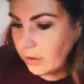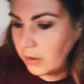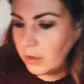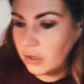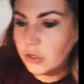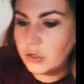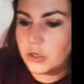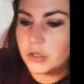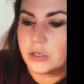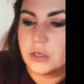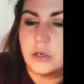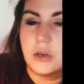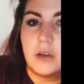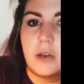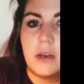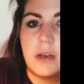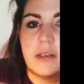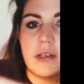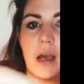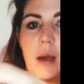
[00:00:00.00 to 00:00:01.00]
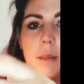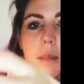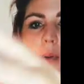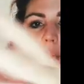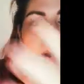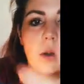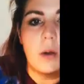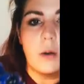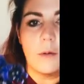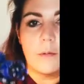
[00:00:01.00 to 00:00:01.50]
just another
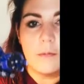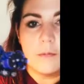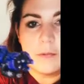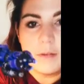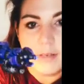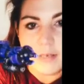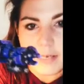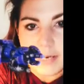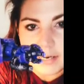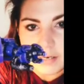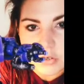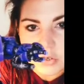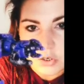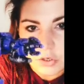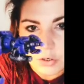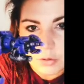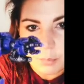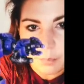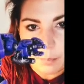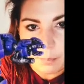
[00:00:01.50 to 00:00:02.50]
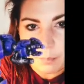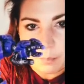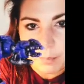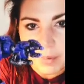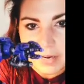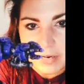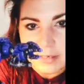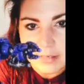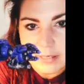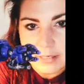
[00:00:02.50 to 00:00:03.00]
example of textured
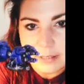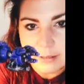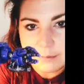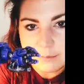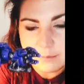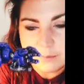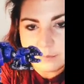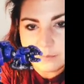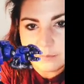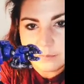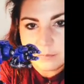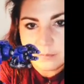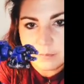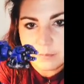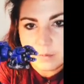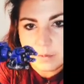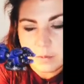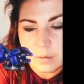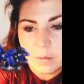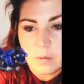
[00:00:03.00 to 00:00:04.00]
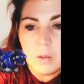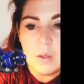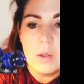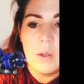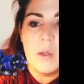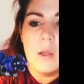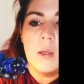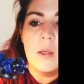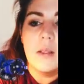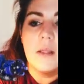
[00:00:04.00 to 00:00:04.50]
paint.
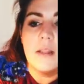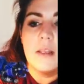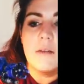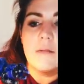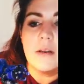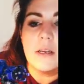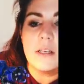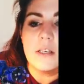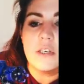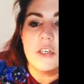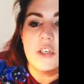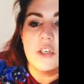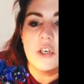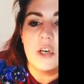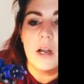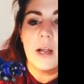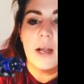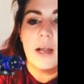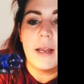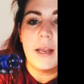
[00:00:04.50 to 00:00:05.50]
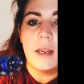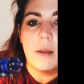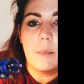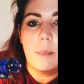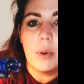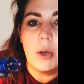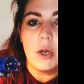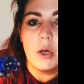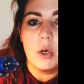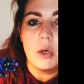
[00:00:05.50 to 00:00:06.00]
Leaving it to dry,
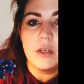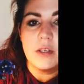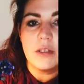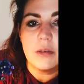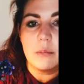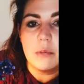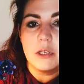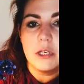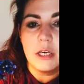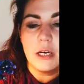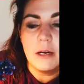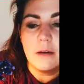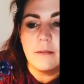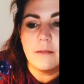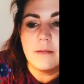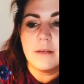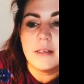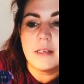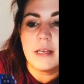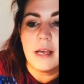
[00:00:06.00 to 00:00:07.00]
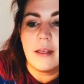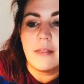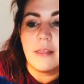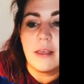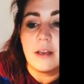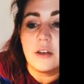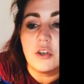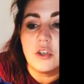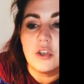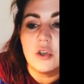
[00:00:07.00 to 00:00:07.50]
putting on some tufts, and
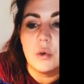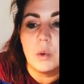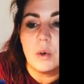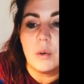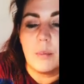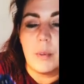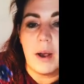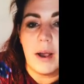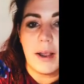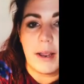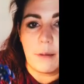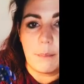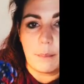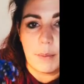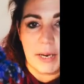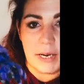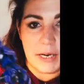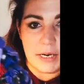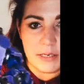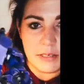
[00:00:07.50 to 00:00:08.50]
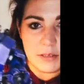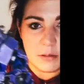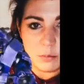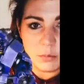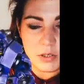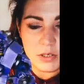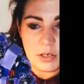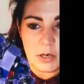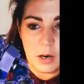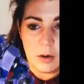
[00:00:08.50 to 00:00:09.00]
then just going back and painting some
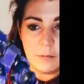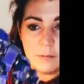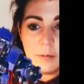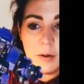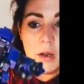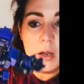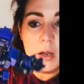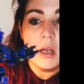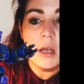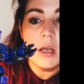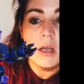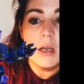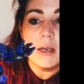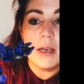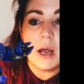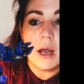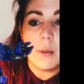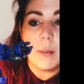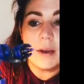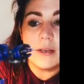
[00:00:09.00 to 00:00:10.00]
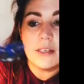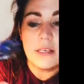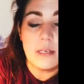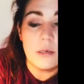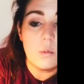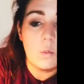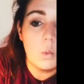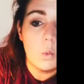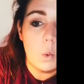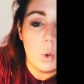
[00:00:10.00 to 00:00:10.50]
stuff. Now I
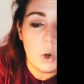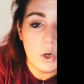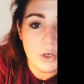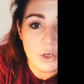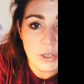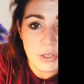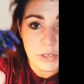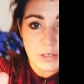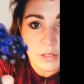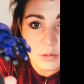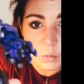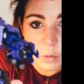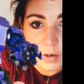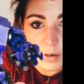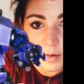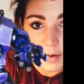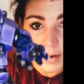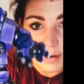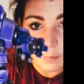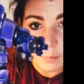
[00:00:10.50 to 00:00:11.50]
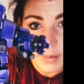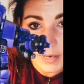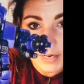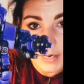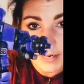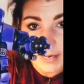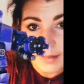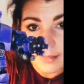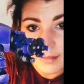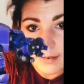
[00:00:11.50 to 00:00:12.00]
didn't wash this one, I painted
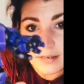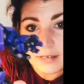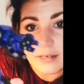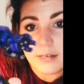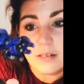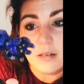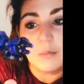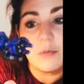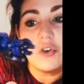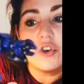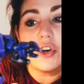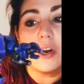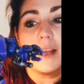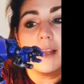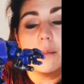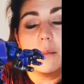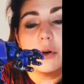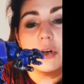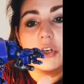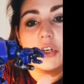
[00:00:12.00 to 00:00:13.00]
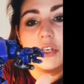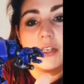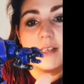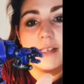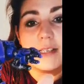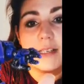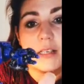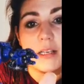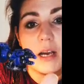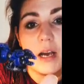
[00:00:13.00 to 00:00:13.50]
it and then did some dry brushes
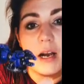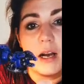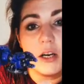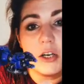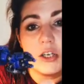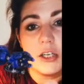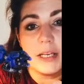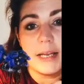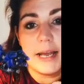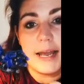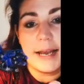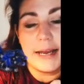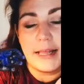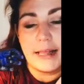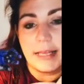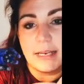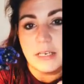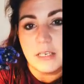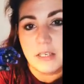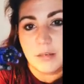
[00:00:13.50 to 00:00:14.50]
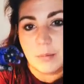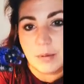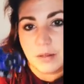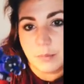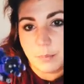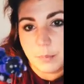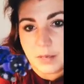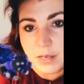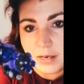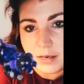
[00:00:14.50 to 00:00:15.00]
to actually highlight some of the
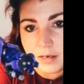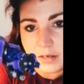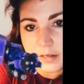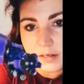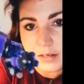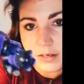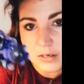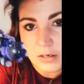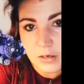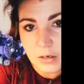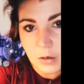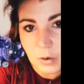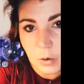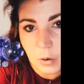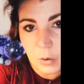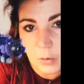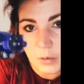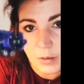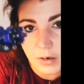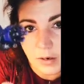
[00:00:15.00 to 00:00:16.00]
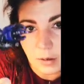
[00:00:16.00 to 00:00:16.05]
peaks on there